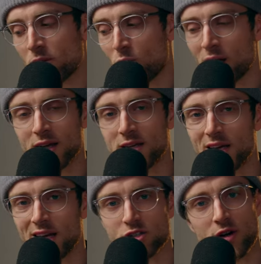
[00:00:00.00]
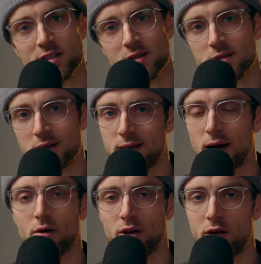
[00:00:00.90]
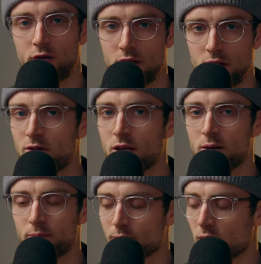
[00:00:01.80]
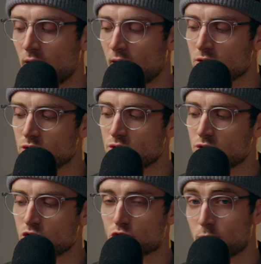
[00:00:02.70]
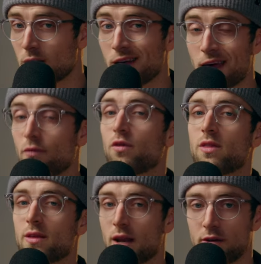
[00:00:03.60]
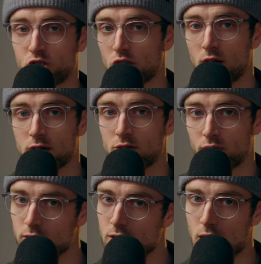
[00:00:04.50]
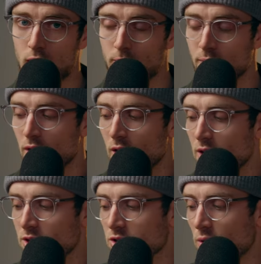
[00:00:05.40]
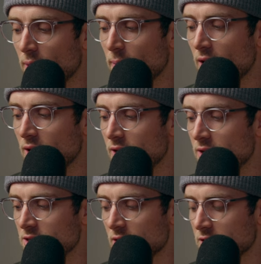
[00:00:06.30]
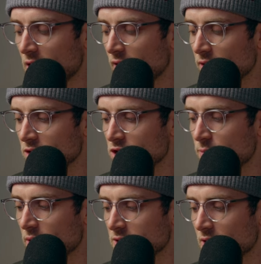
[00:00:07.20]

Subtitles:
what I did, I tried to sit down every evening and just spot everything that I've shot during the day. So I made this entire spot